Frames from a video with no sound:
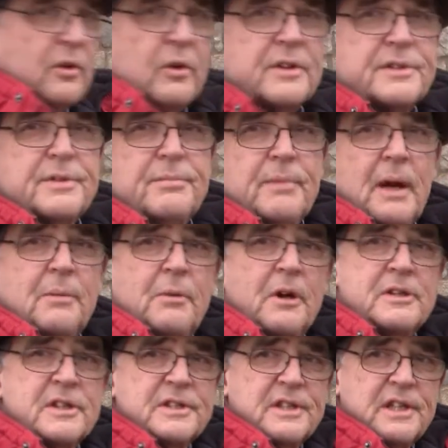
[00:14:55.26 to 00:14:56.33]
course, my
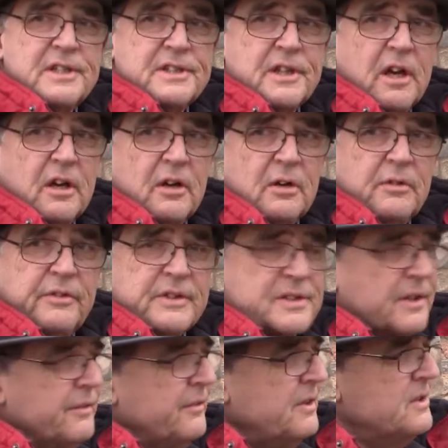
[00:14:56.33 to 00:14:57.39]
emergency stove
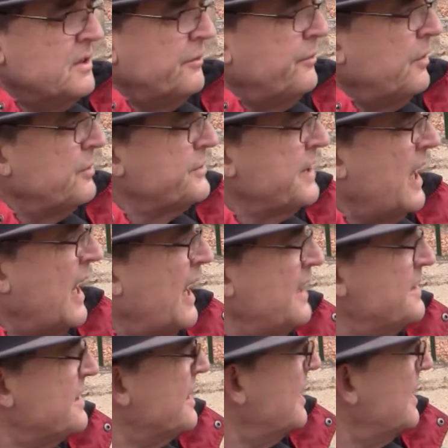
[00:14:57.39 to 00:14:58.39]
is a, full-size